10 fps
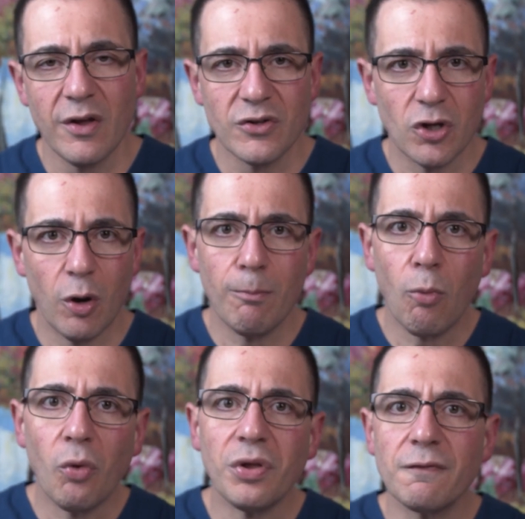So
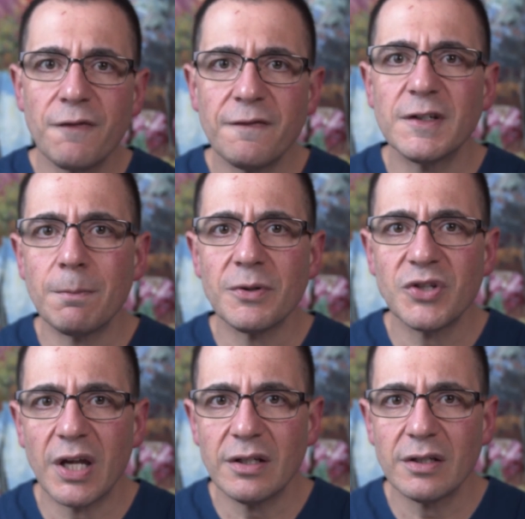more than
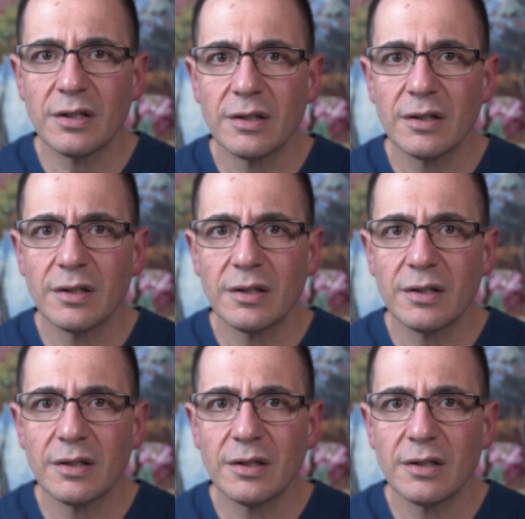50%